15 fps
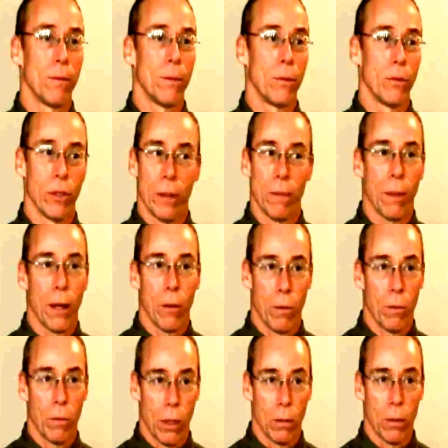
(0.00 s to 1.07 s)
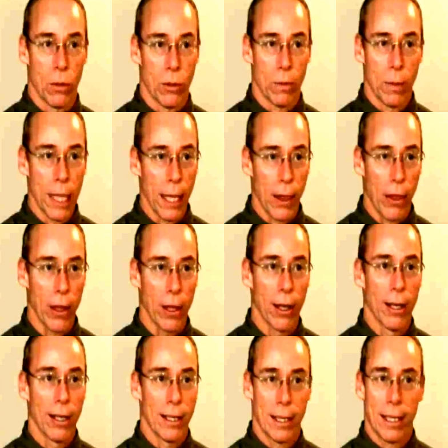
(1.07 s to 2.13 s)
written by Wilbur Smith
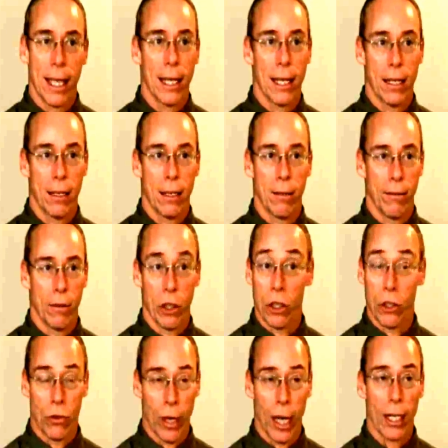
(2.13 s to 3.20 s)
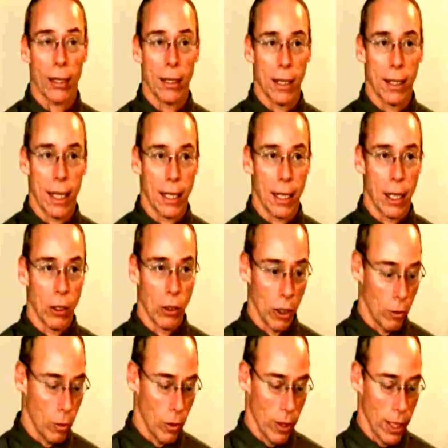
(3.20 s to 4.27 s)
stated very directly that not
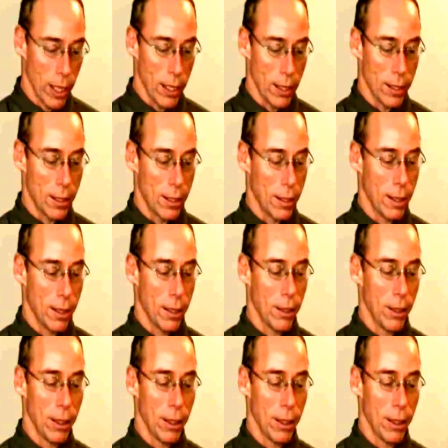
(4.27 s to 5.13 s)
only were these